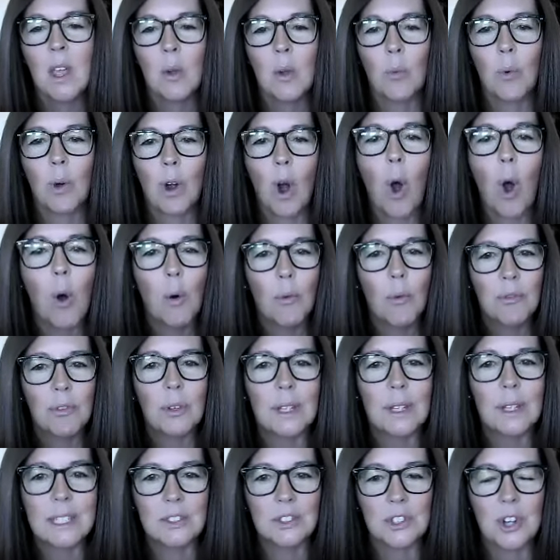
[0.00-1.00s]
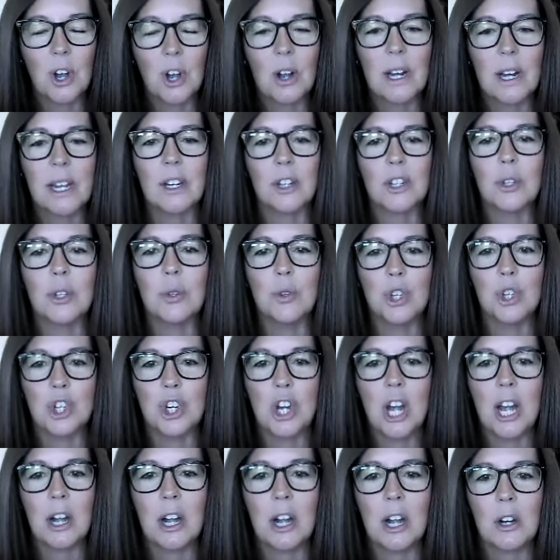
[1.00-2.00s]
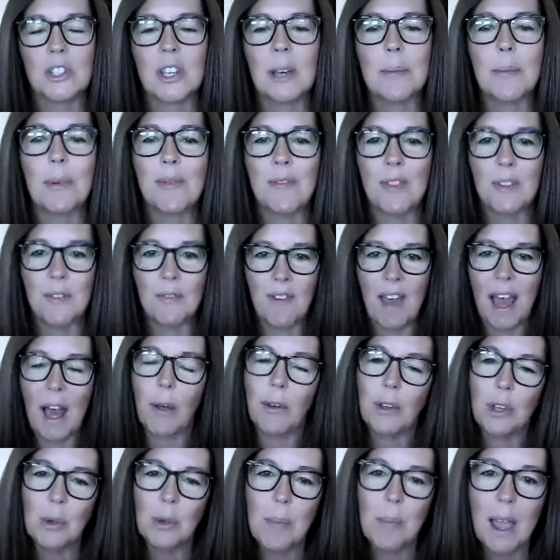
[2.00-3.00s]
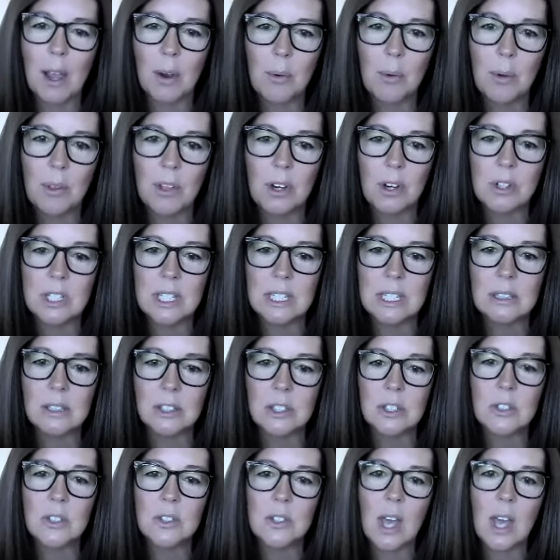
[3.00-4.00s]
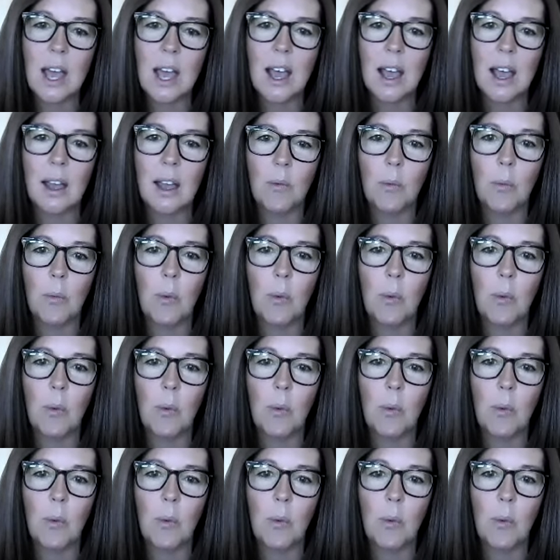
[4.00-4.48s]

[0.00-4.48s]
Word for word: we're hopefully starting to share some of the value back with our dealers uh,